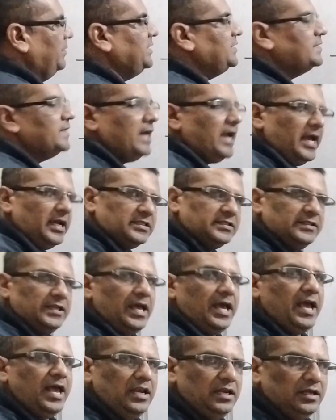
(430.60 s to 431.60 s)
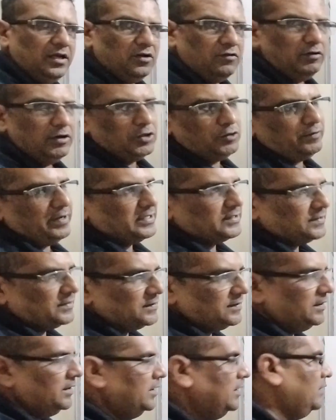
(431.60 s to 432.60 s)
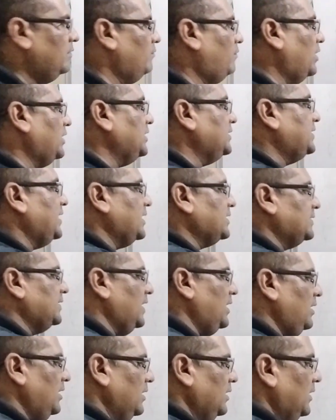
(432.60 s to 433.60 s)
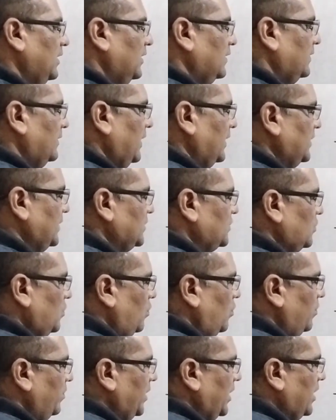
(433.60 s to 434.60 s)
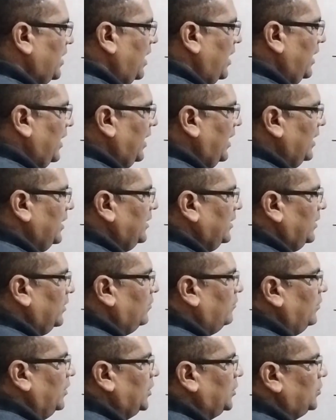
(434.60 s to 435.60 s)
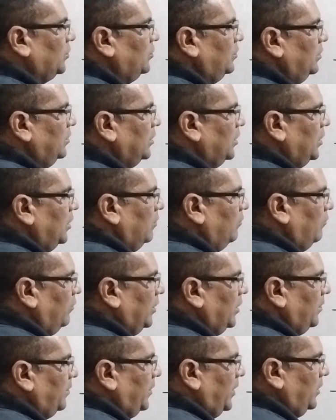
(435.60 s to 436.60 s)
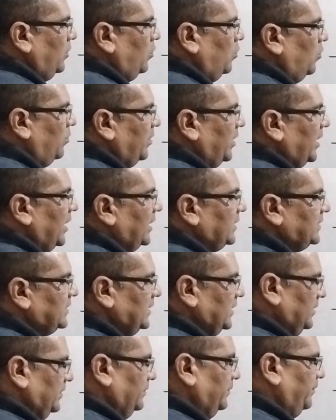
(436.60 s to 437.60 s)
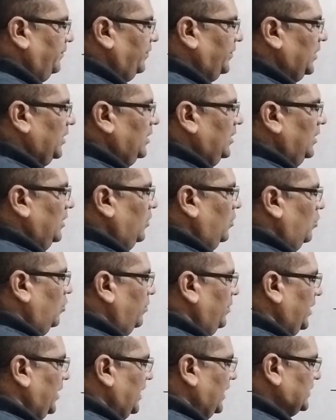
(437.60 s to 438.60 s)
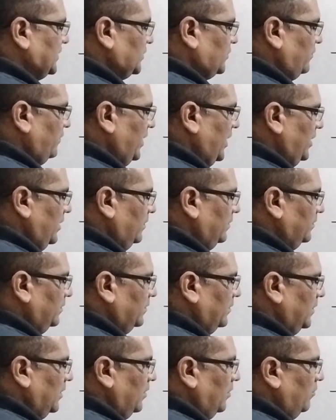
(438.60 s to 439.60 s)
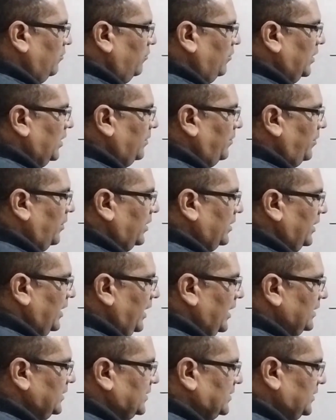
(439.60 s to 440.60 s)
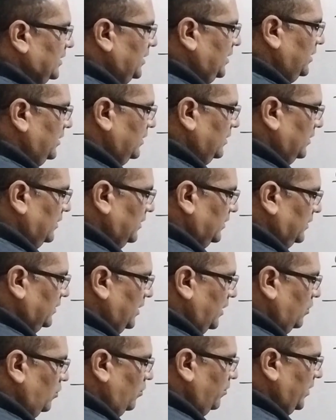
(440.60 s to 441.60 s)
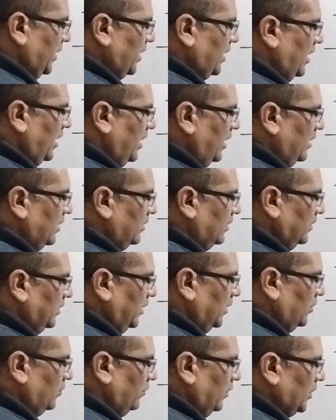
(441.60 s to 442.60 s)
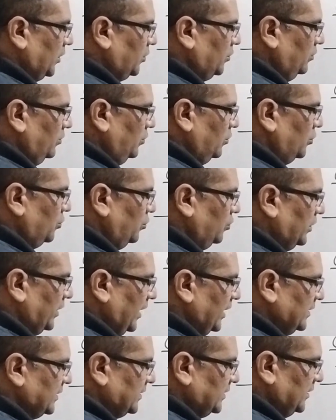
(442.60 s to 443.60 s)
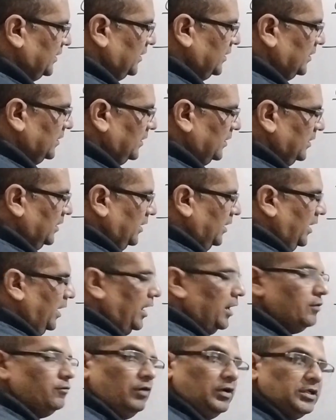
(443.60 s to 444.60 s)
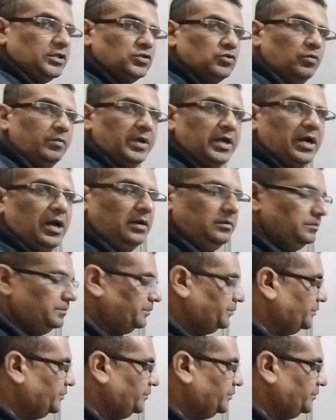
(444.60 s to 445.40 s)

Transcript: means XL equal to XC. What is XL? That is omega L equal to 1 upon omega C. Omega square 1 upon LC, then omega equal to root LC. And what is omega?